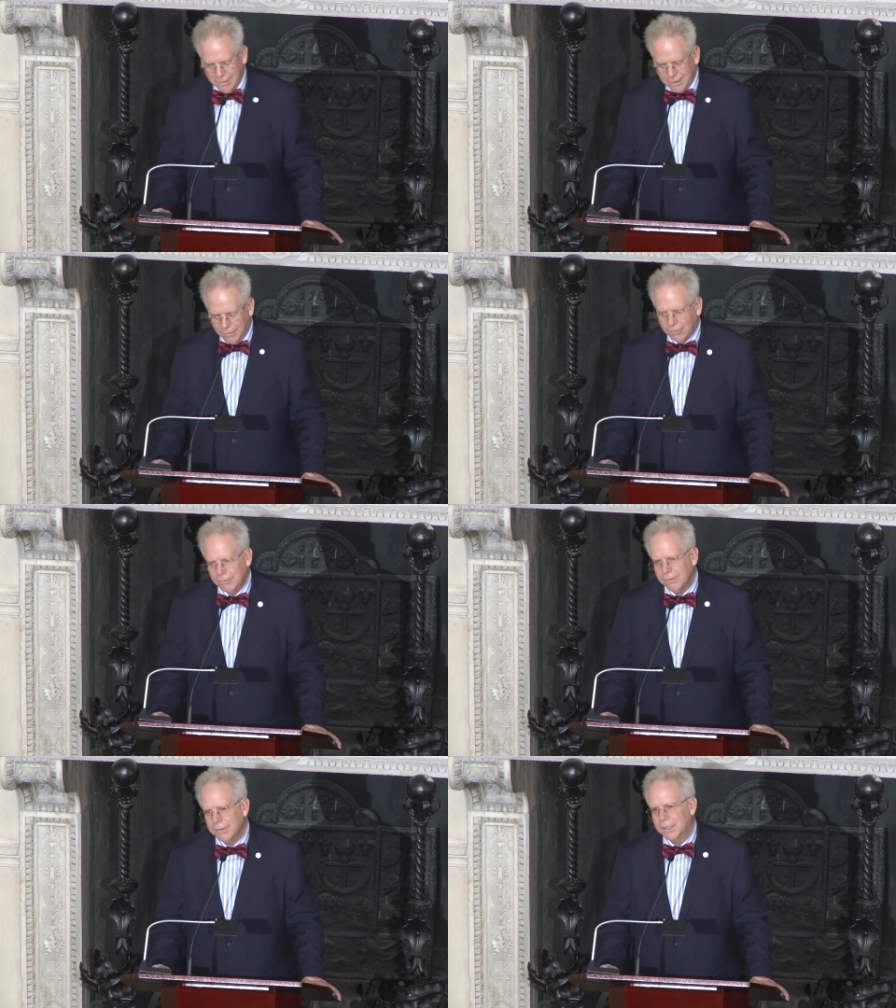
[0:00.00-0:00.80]
Now,
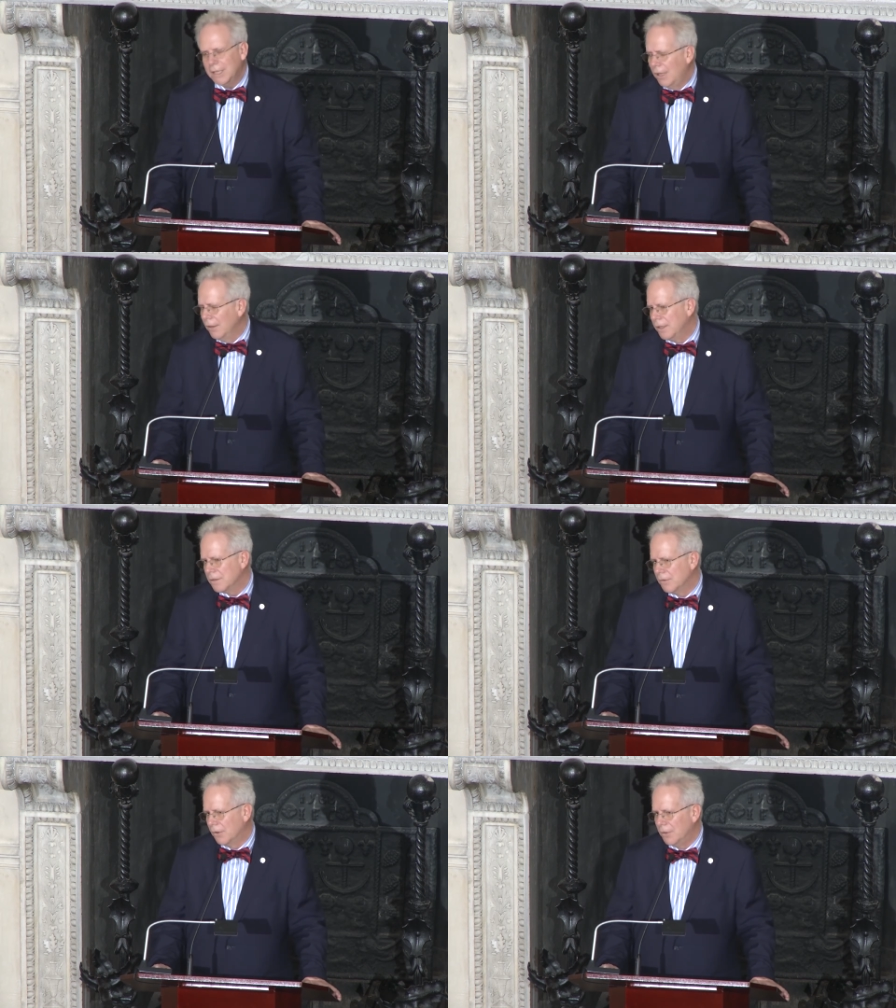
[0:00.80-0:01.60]
the colonies
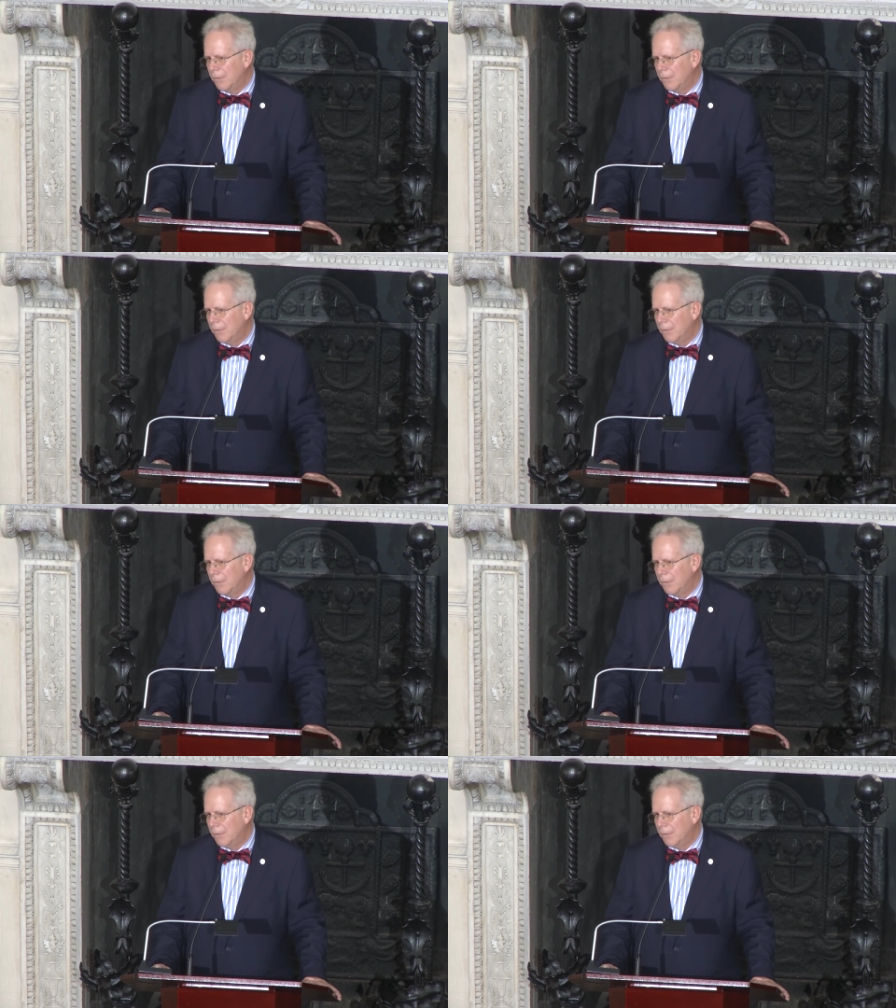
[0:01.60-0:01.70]
of North